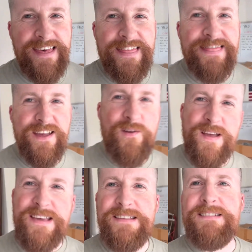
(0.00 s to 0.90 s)
there
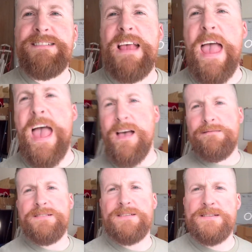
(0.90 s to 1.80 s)
is
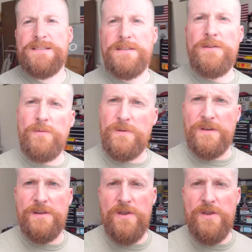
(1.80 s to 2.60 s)
absolutely